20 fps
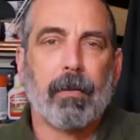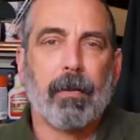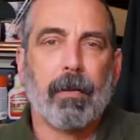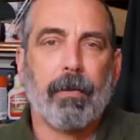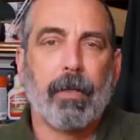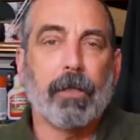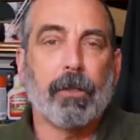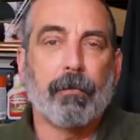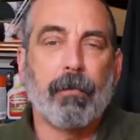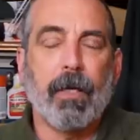
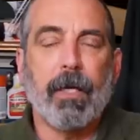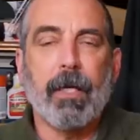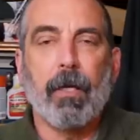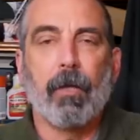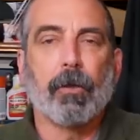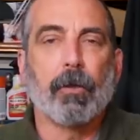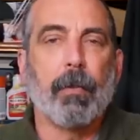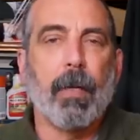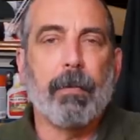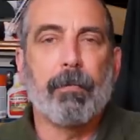This video
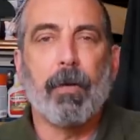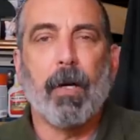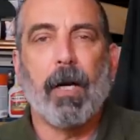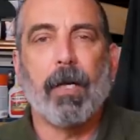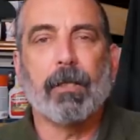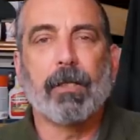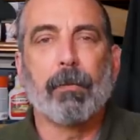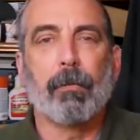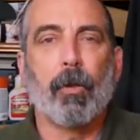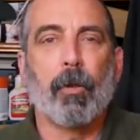is made
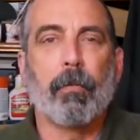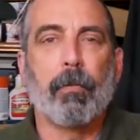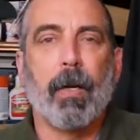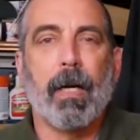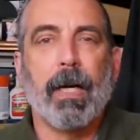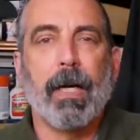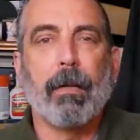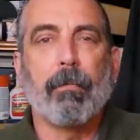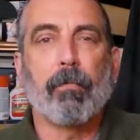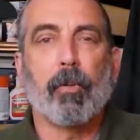possible
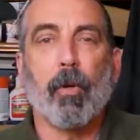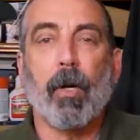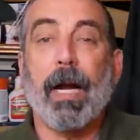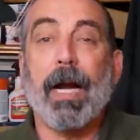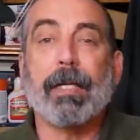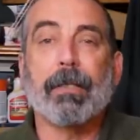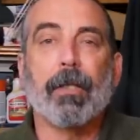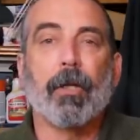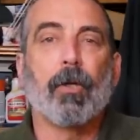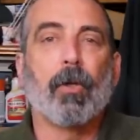by
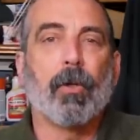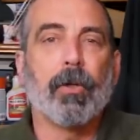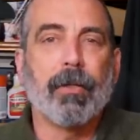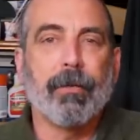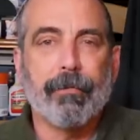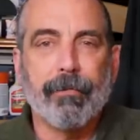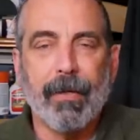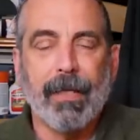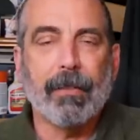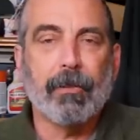Practical
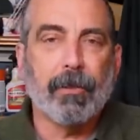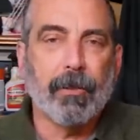Defense